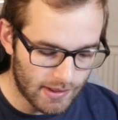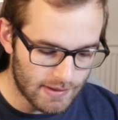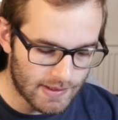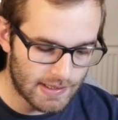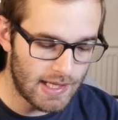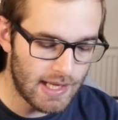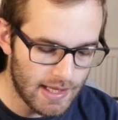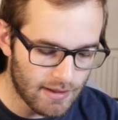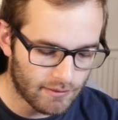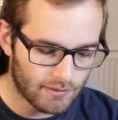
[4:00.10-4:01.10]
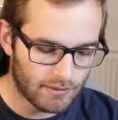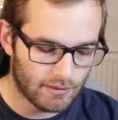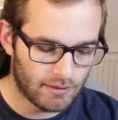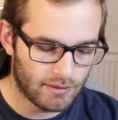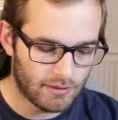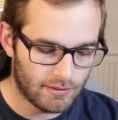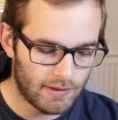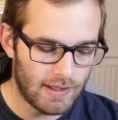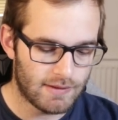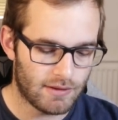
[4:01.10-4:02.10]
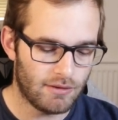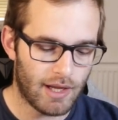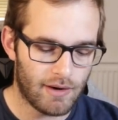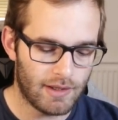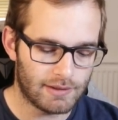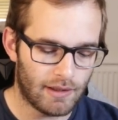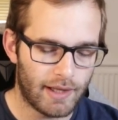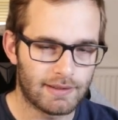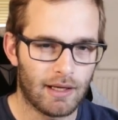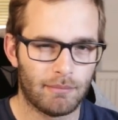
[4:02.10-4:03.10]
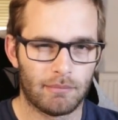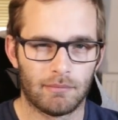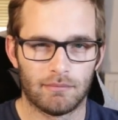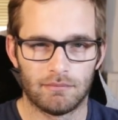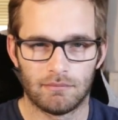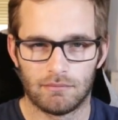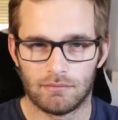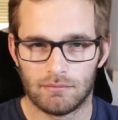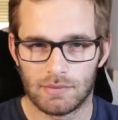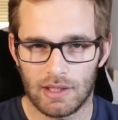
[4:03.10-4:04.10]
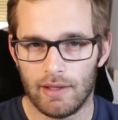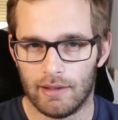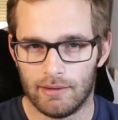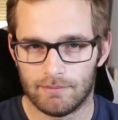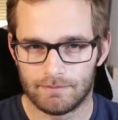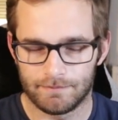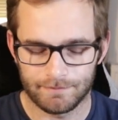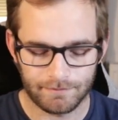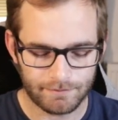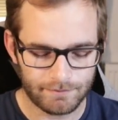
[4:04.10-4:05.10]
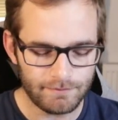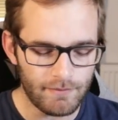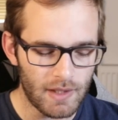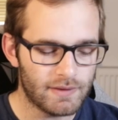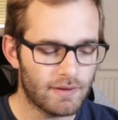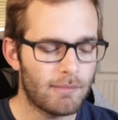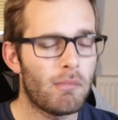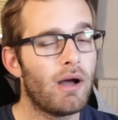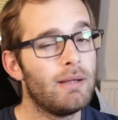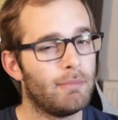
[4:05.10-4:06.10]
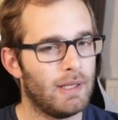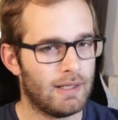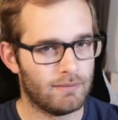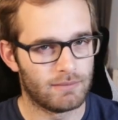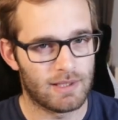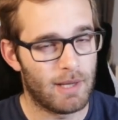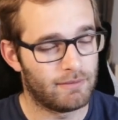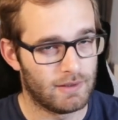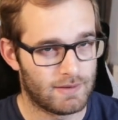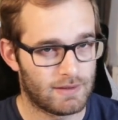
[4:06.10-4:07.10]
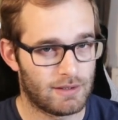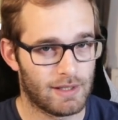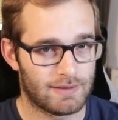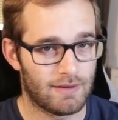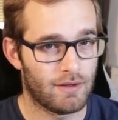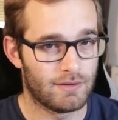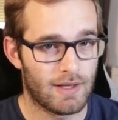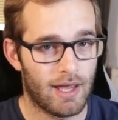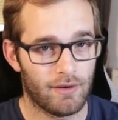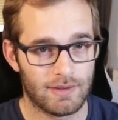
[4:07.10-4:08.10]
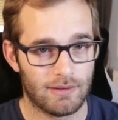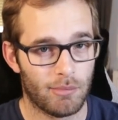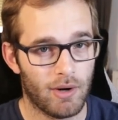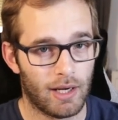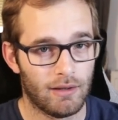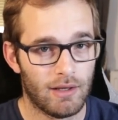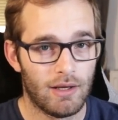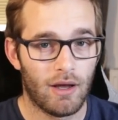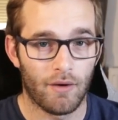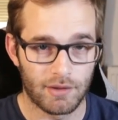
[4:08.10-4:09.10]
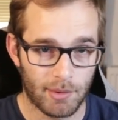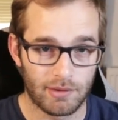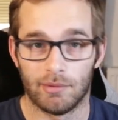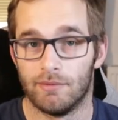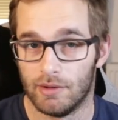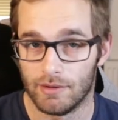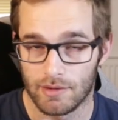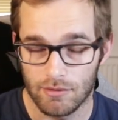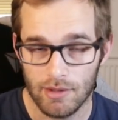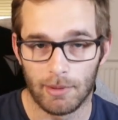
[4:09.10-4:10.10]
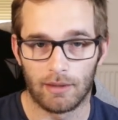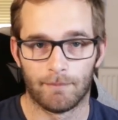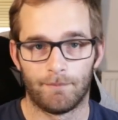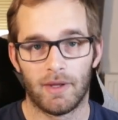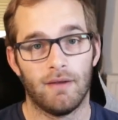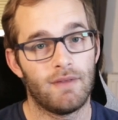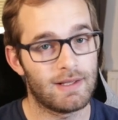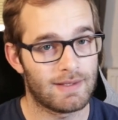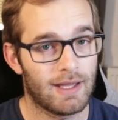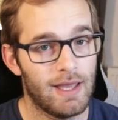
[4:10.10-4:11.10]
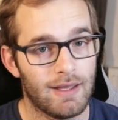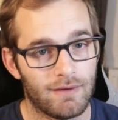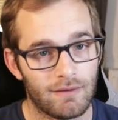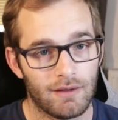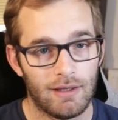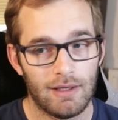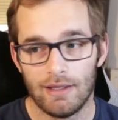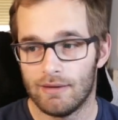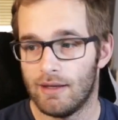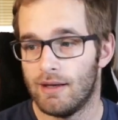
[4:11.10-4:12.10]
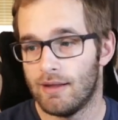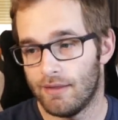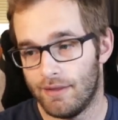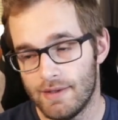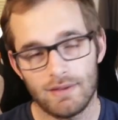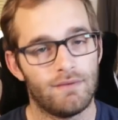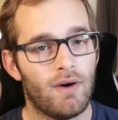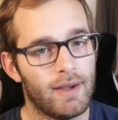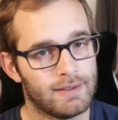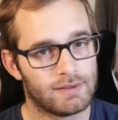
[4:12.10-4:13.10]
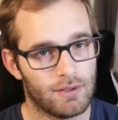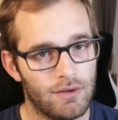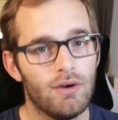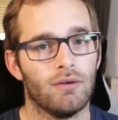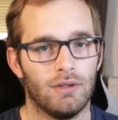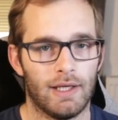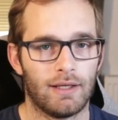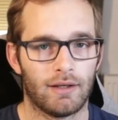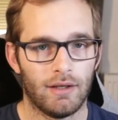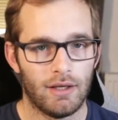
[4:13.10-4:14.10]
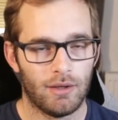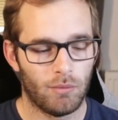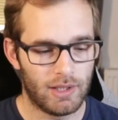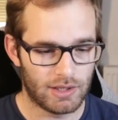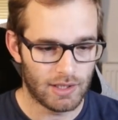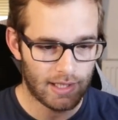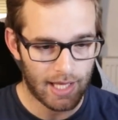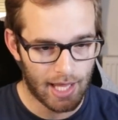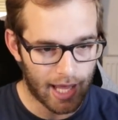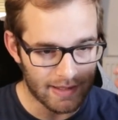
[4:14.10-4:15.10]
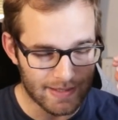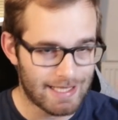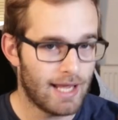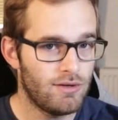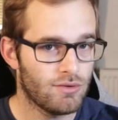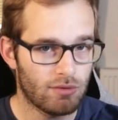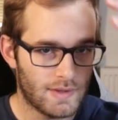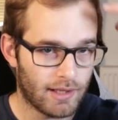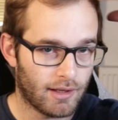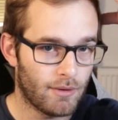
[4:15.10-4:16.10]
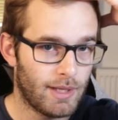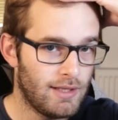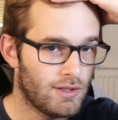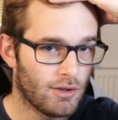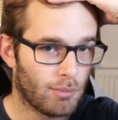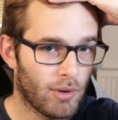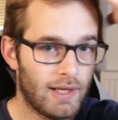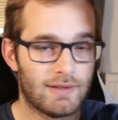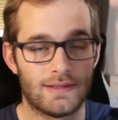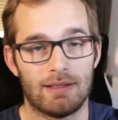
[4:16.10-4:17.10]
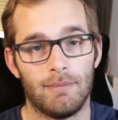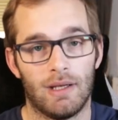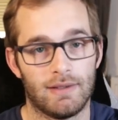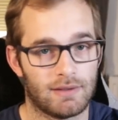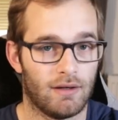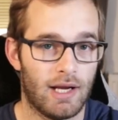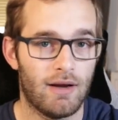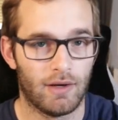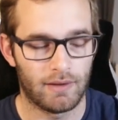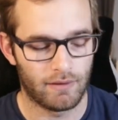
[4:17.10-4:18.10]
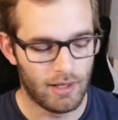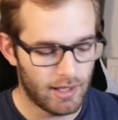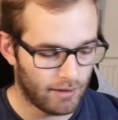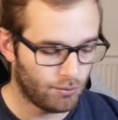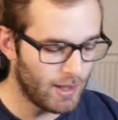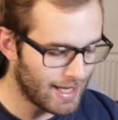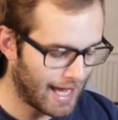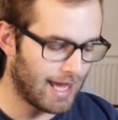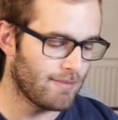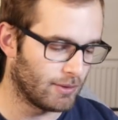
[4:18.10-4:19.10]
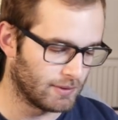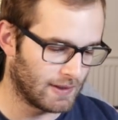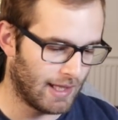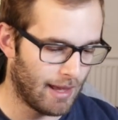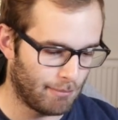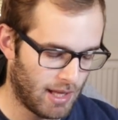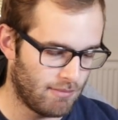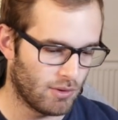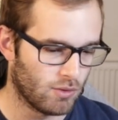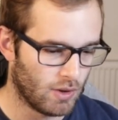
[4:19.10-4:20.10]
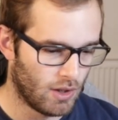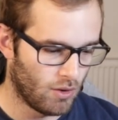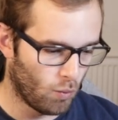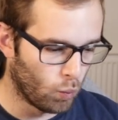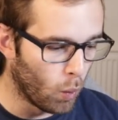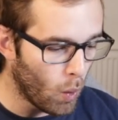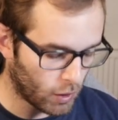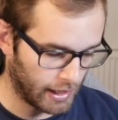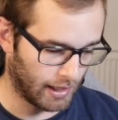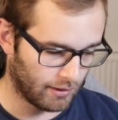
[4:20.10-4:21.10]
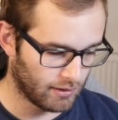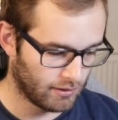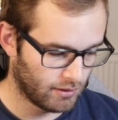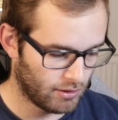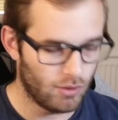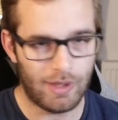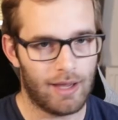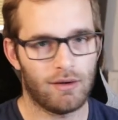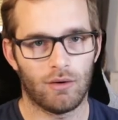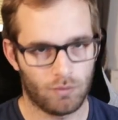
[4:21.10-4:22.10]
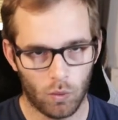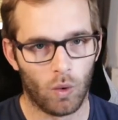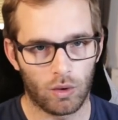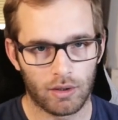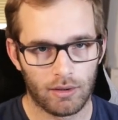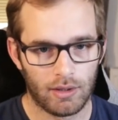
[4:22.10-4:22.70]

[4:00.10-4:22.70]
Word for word: can see these two areas light up slightly. So there might be some evidence to suggest that those areas of the brain are responsible for lucid dreaming. If that's the case, then this device, the Neuralink, which has tendrils that go into your brain to stimulate certain areas, if we're able to get people walking who cannot walk,